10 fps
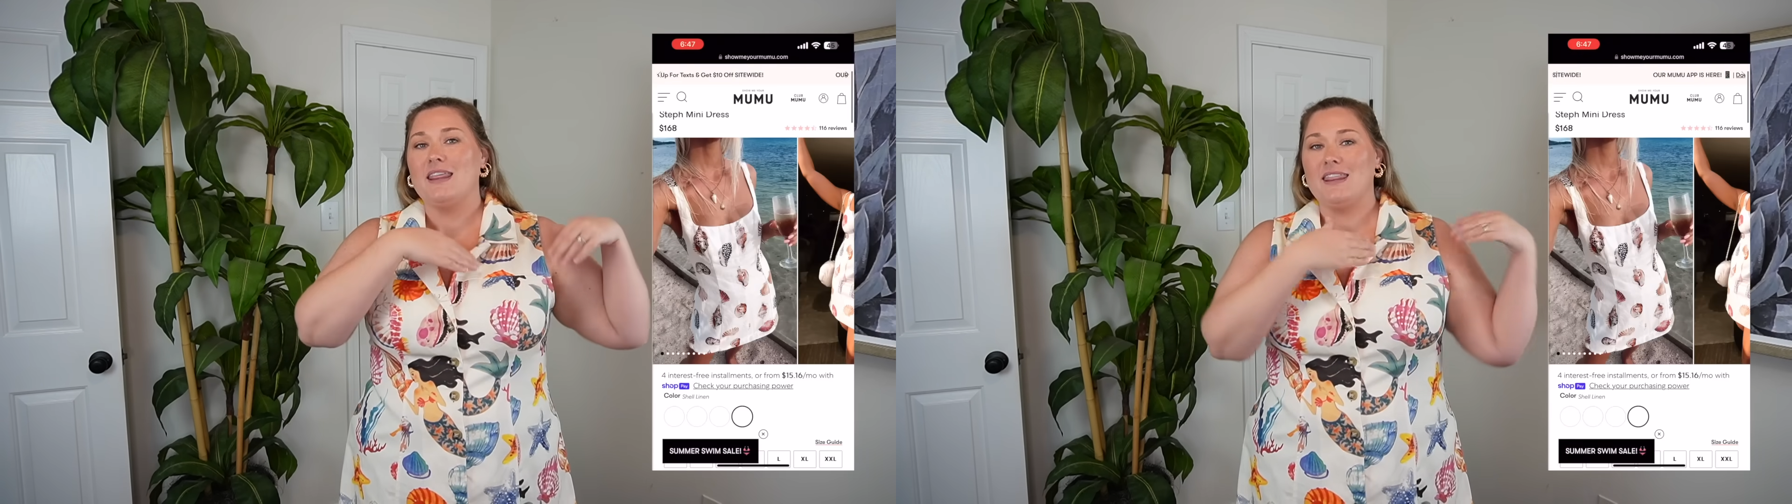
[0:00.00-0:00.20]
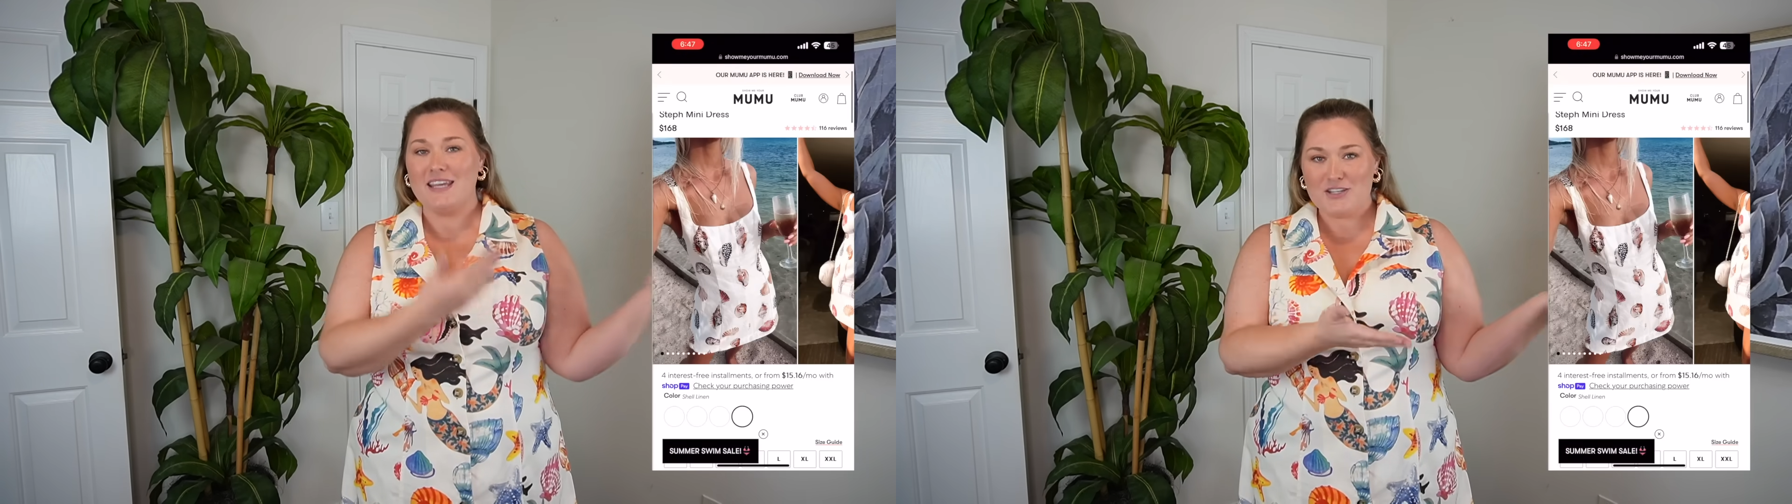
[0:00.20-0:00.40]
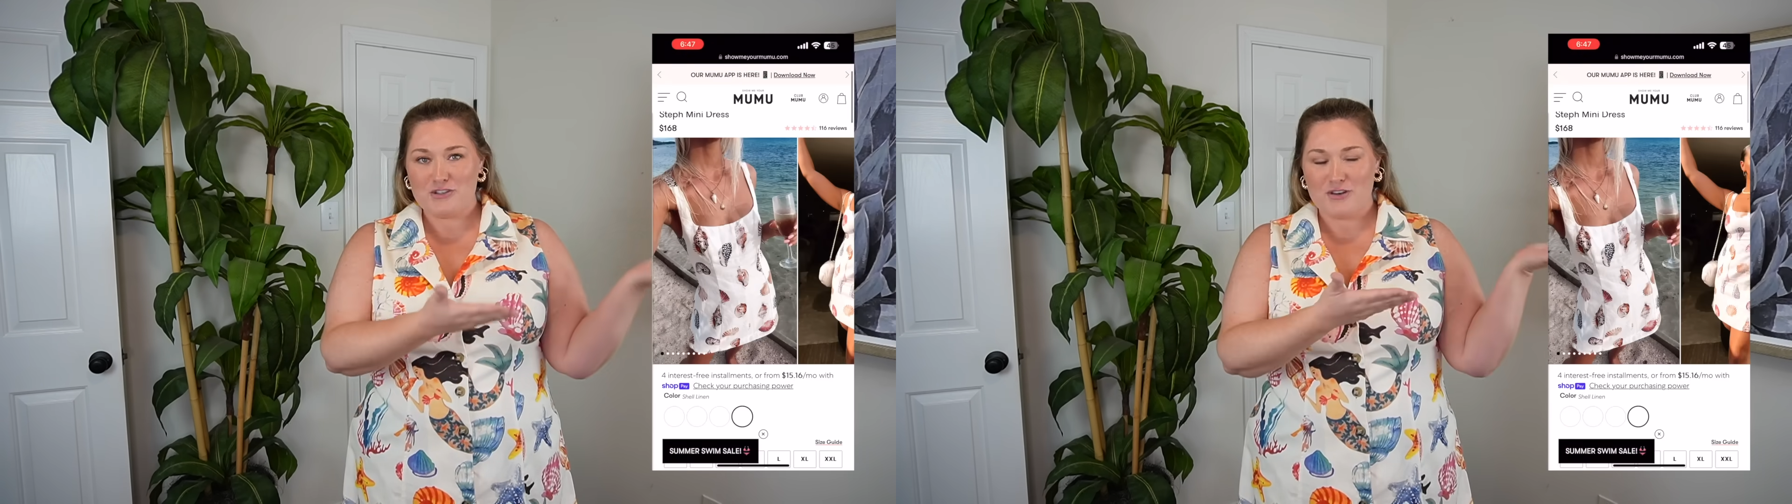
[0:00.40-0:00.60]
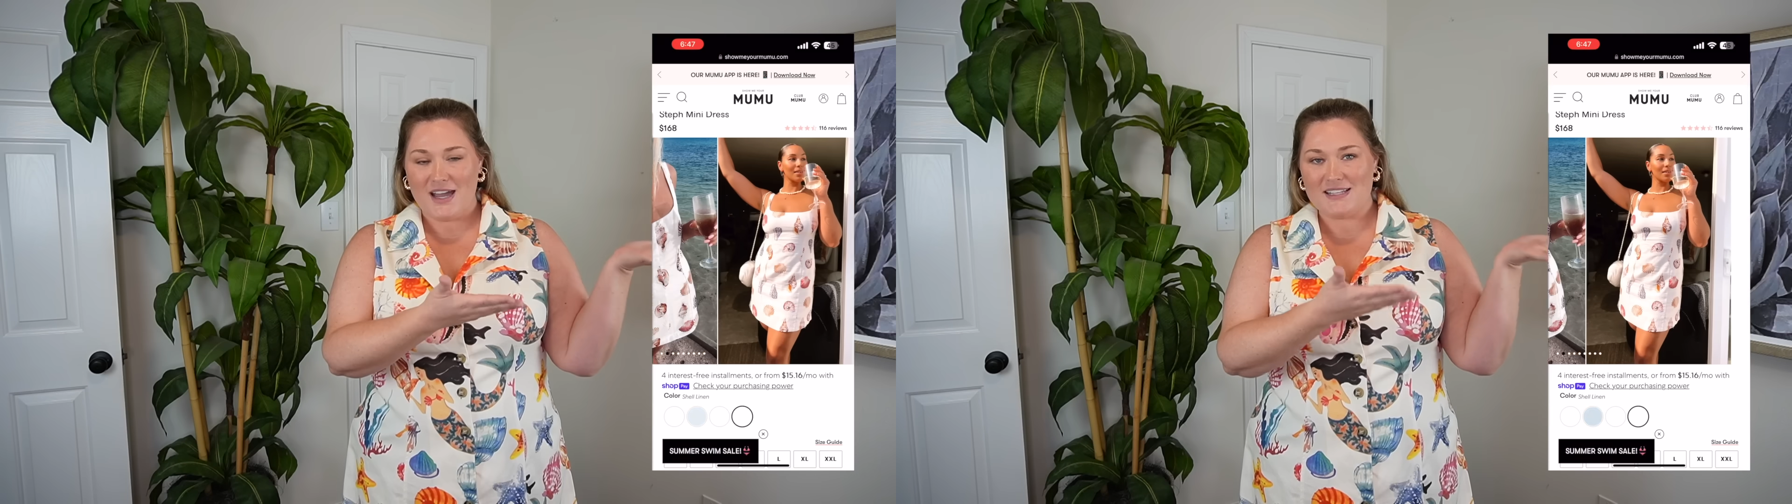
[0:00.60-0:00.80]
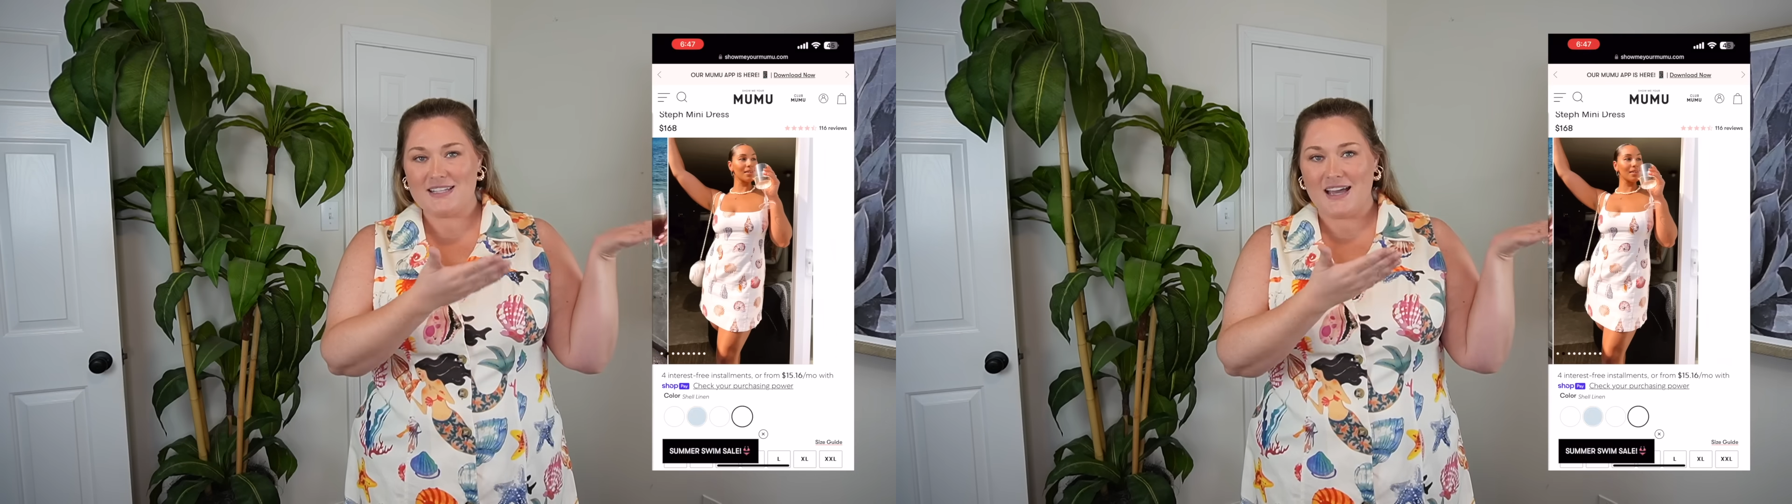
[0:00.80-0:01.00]
This
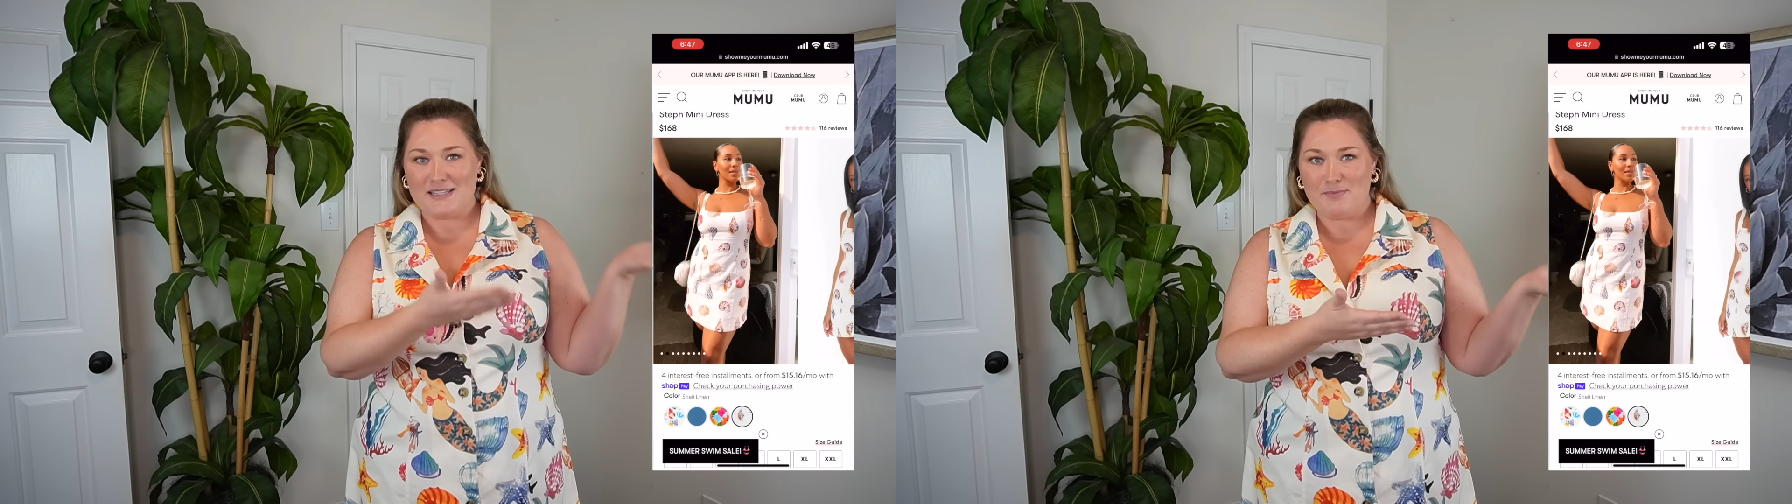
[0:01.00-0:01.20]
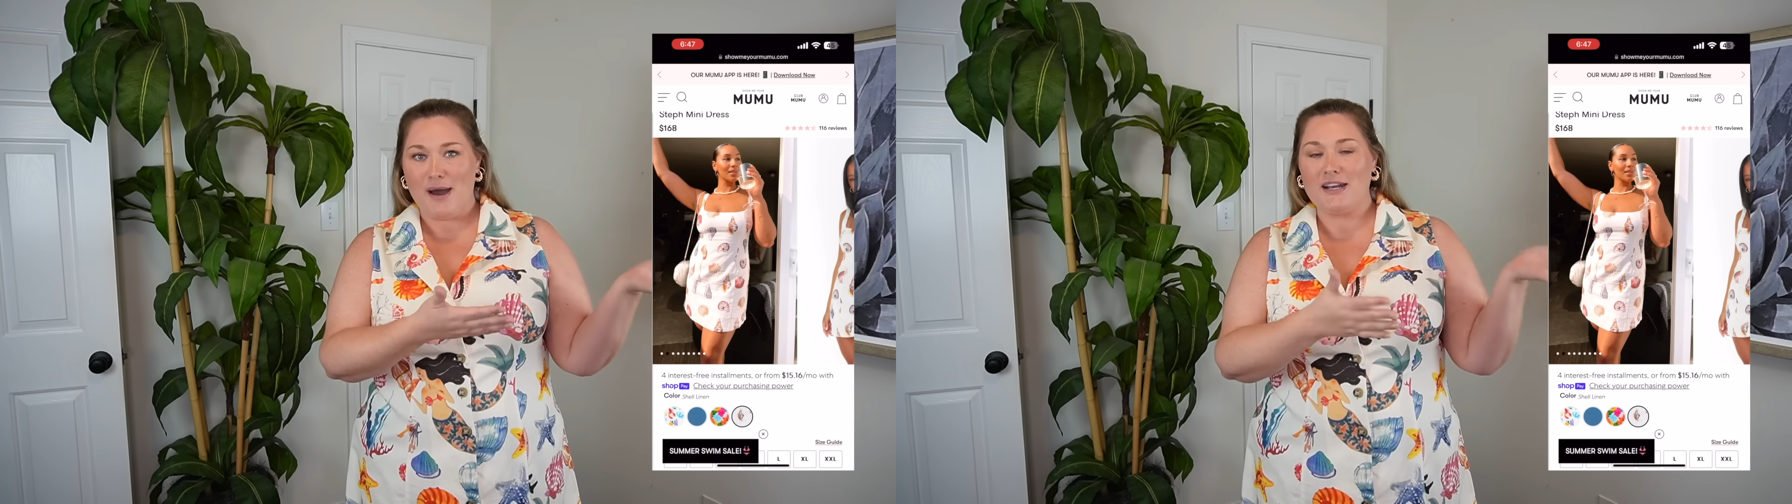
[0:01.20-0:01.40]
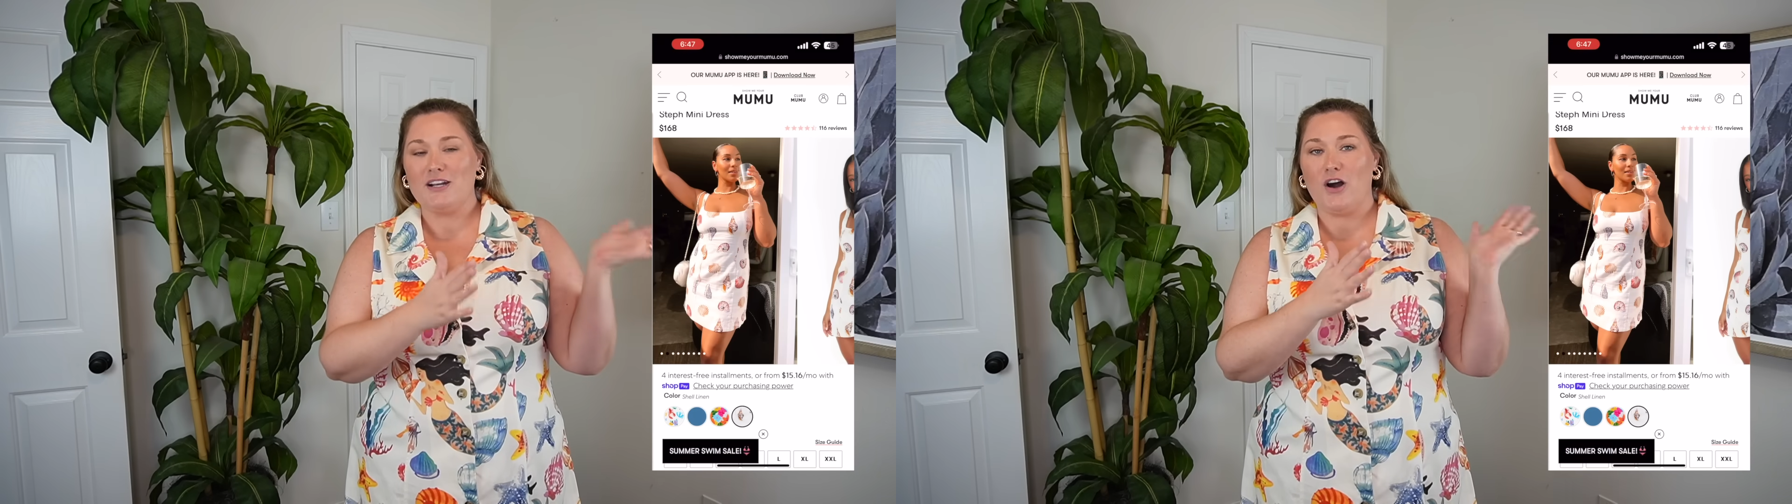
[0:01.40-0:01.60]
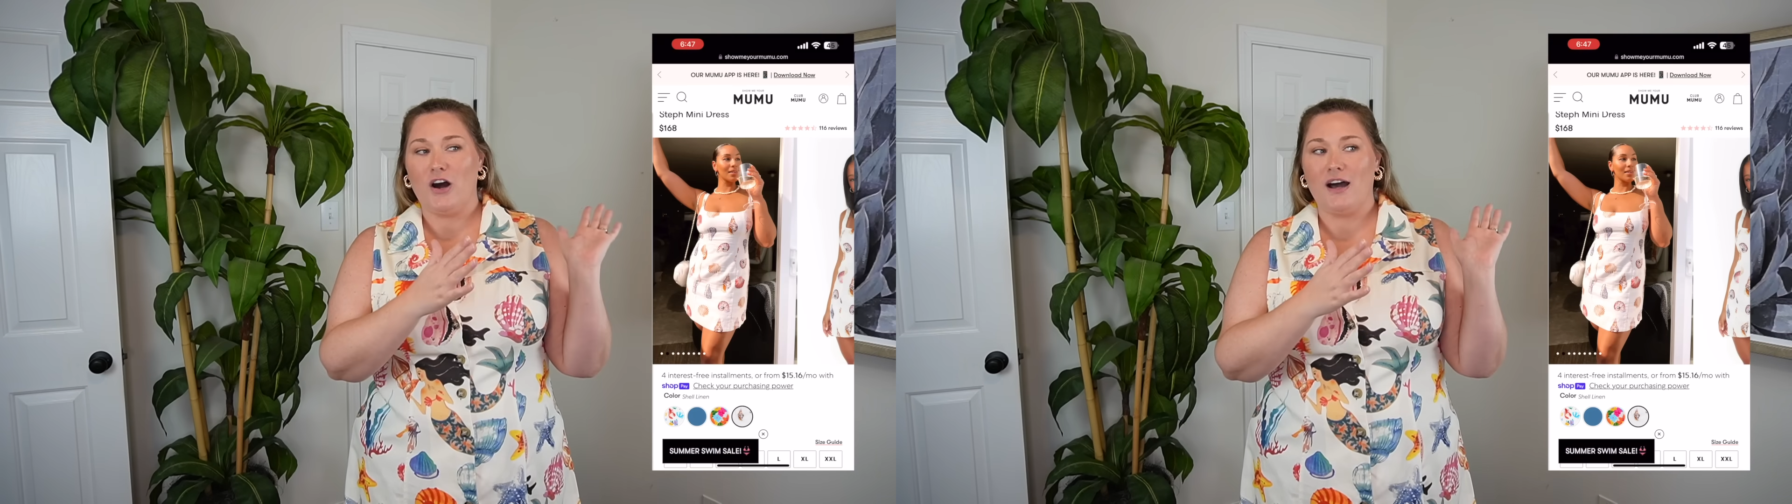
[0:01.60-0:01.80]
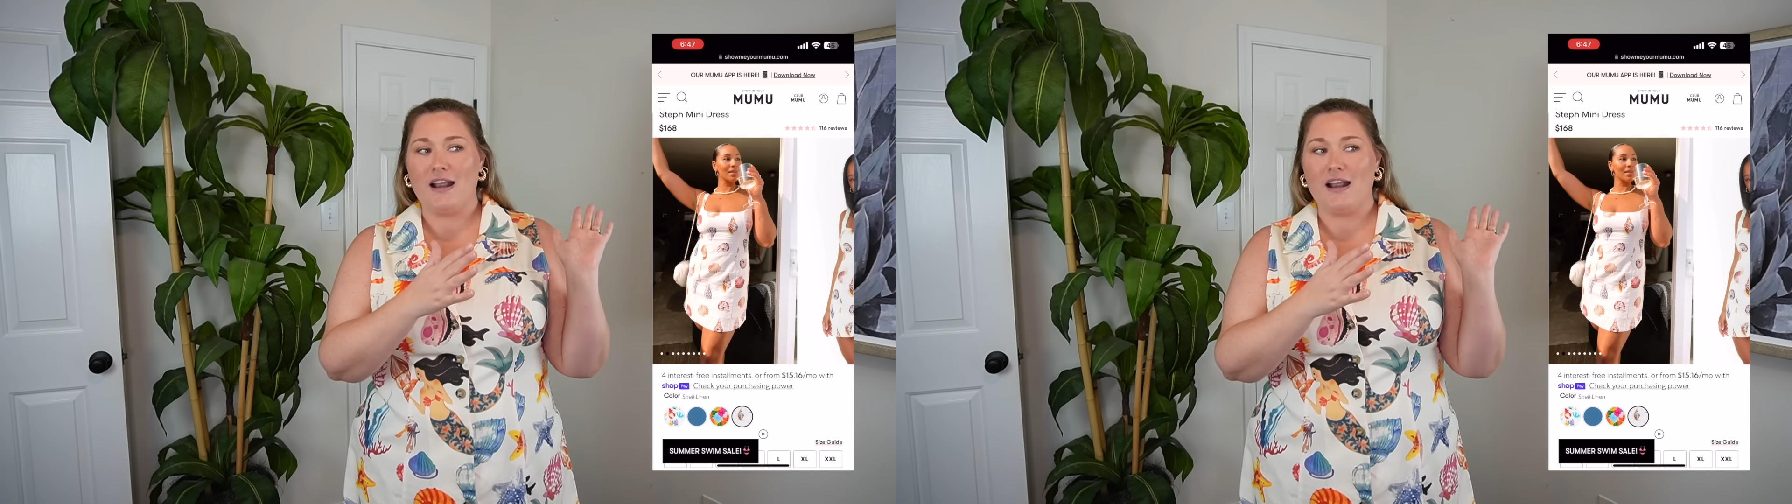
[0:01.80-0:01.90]
dress I spotted on,